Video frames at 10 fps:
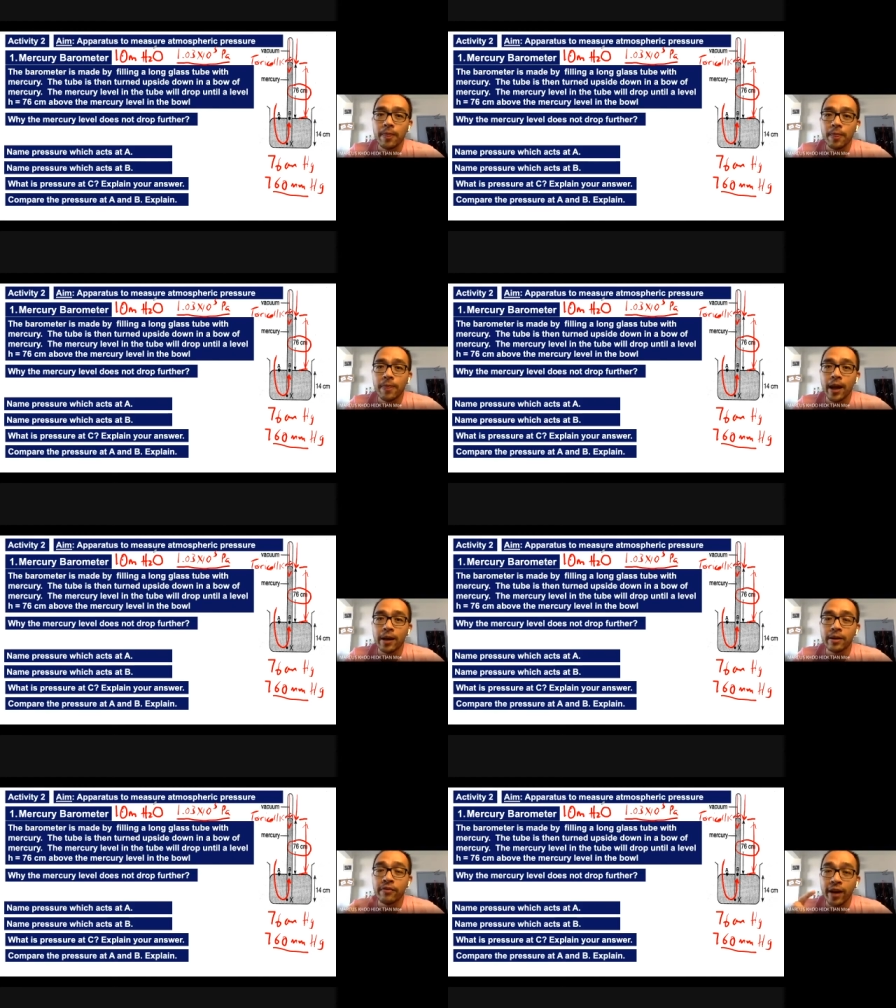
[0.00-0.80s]
Yeah,
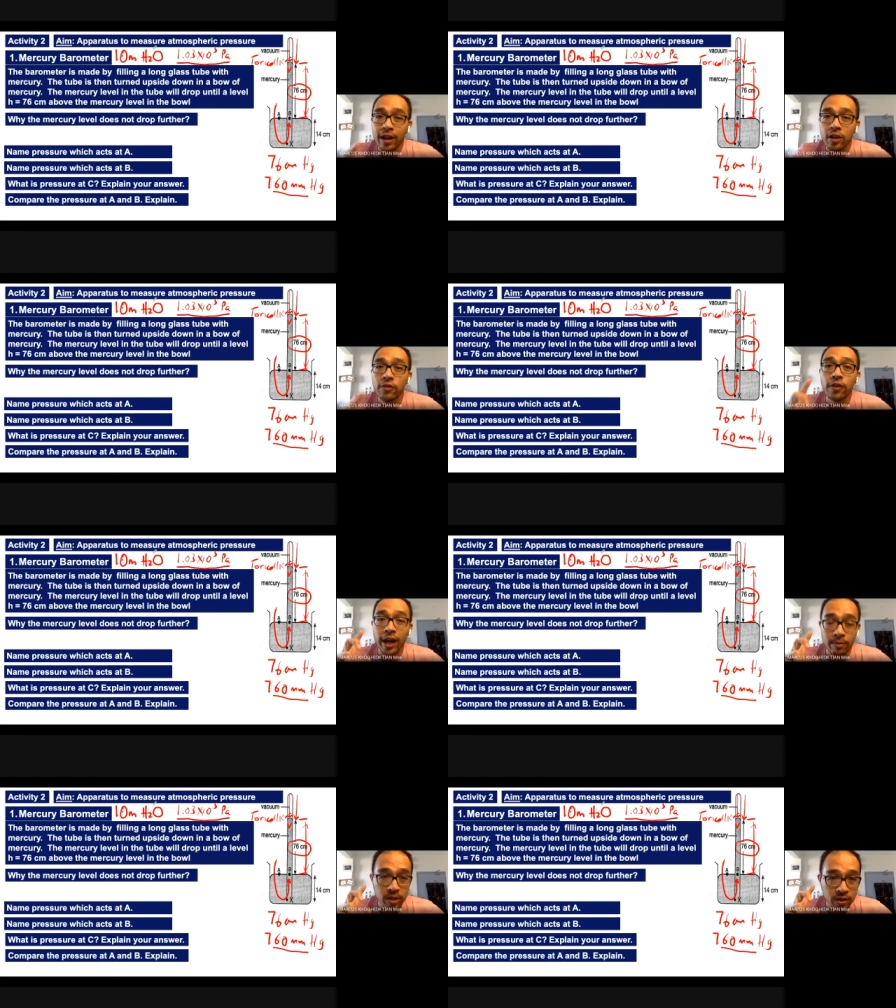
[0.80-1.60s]
the value for
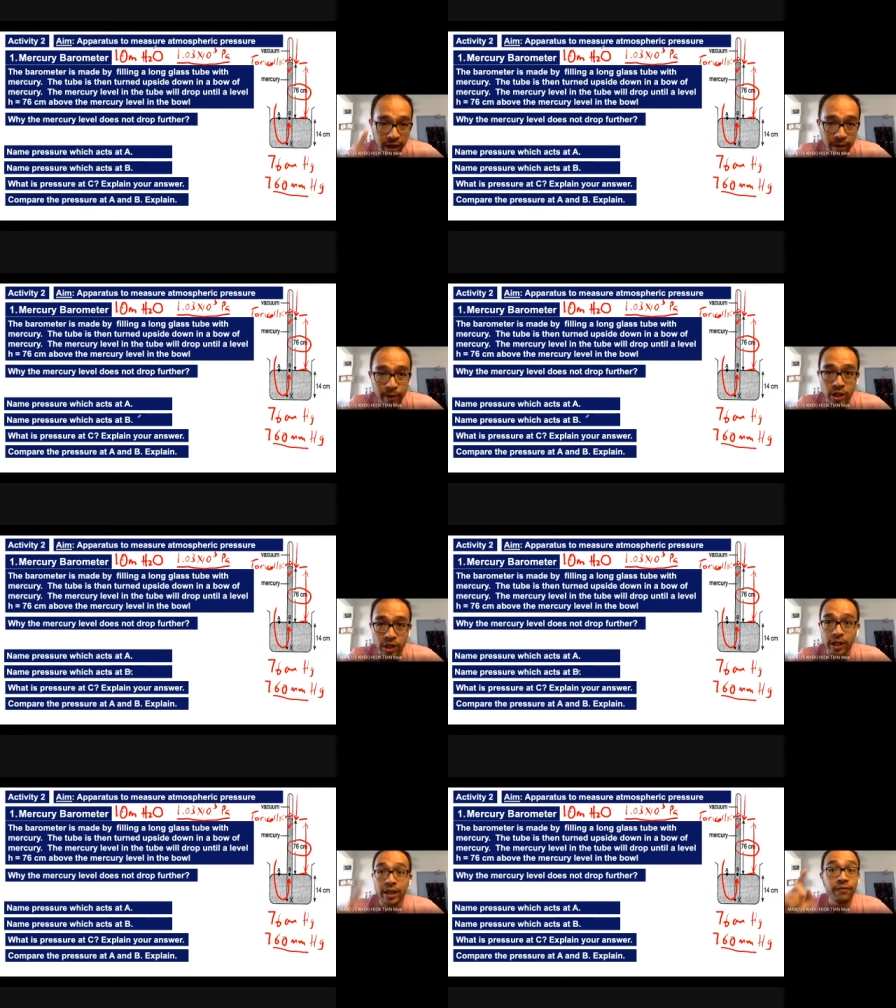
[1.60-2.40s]
atmospheric
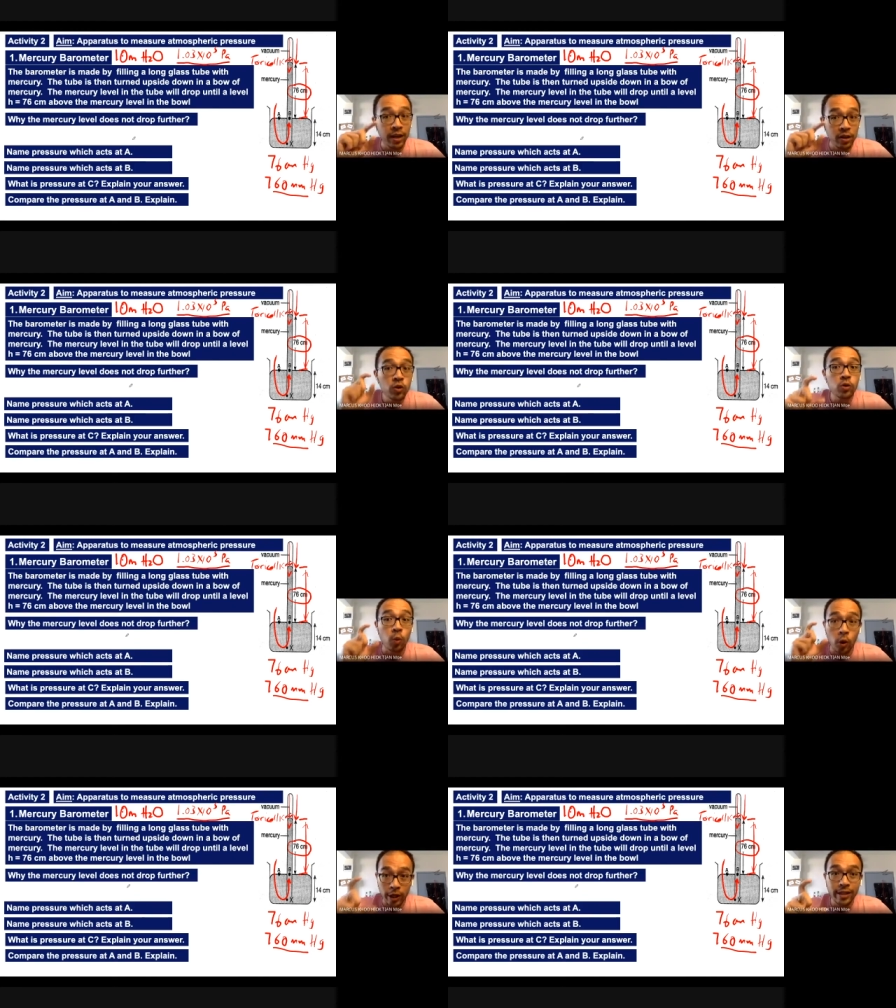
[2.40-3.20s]
pressure, if I use
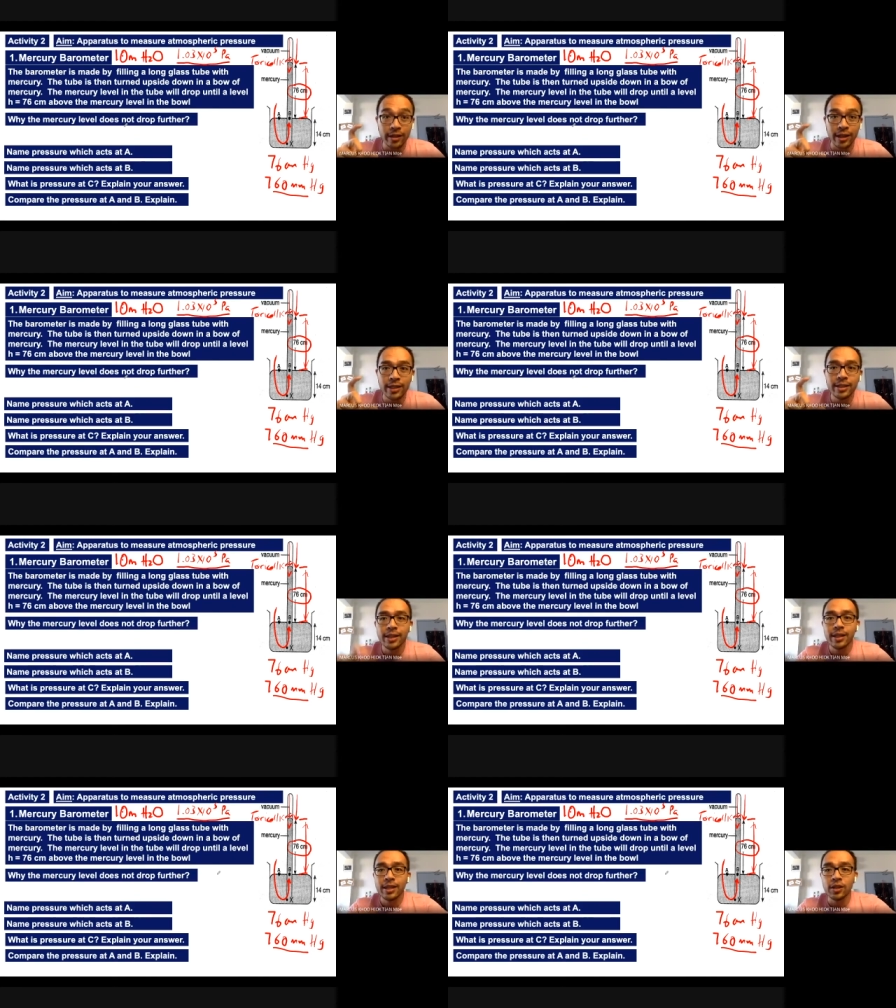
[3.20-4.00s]
water,
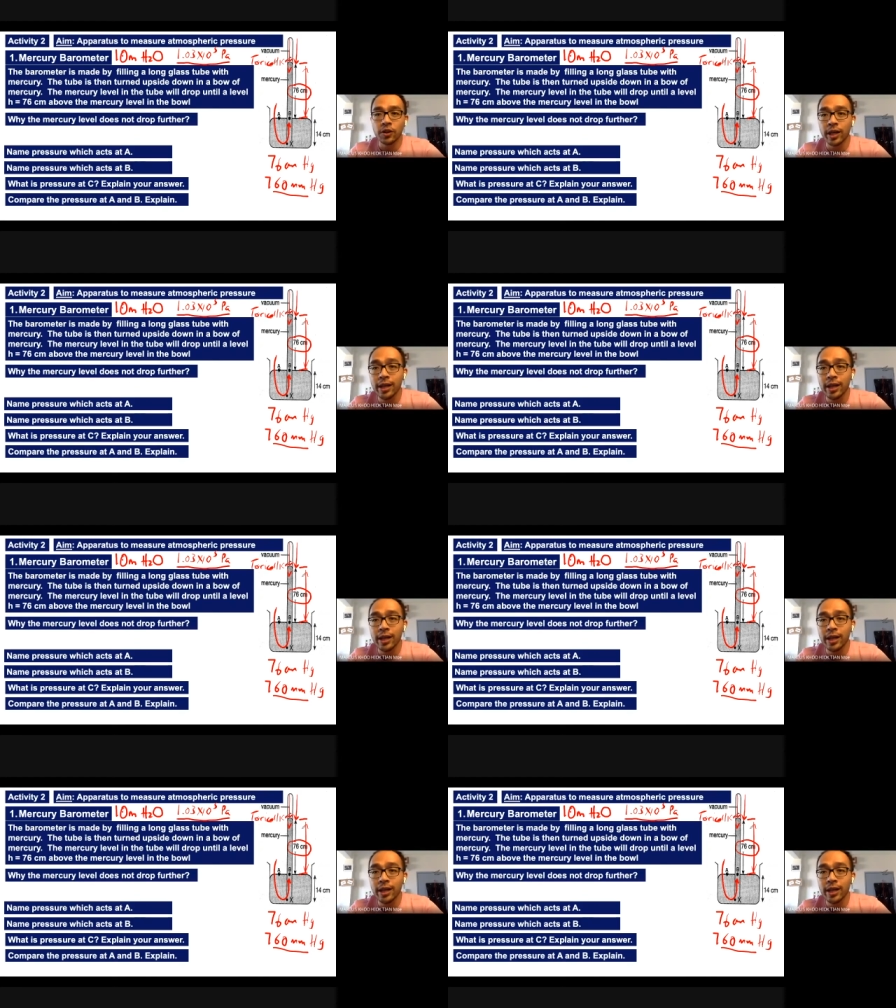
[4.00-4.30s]
okay,